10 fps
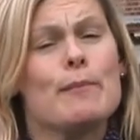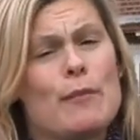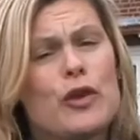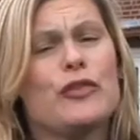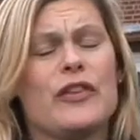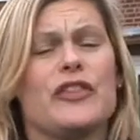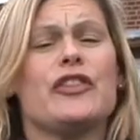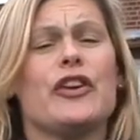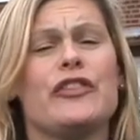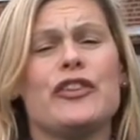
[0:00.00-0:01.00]
most
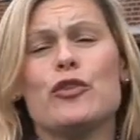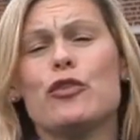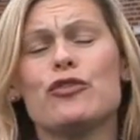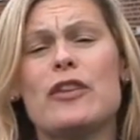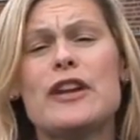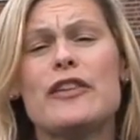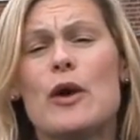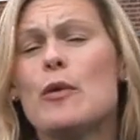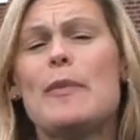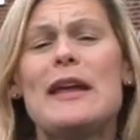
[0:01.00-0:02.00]
visitors in your street
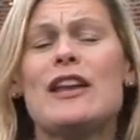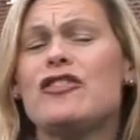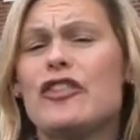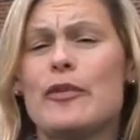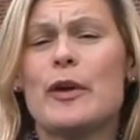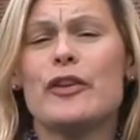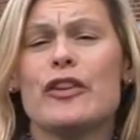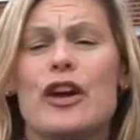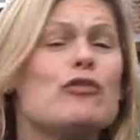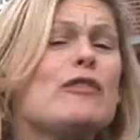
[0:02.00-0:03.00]
will be legitimate,
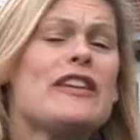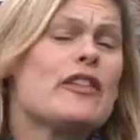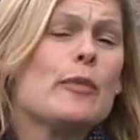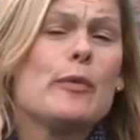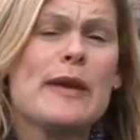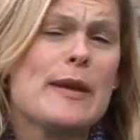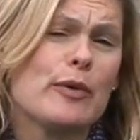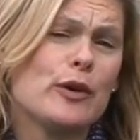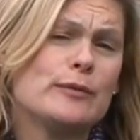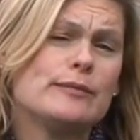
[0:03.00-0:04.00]
reasonable
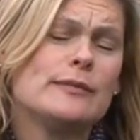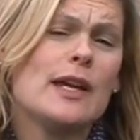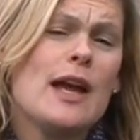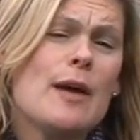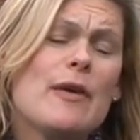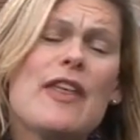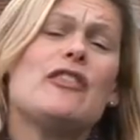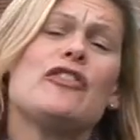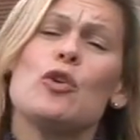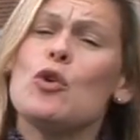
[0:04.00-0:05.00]
people. But there is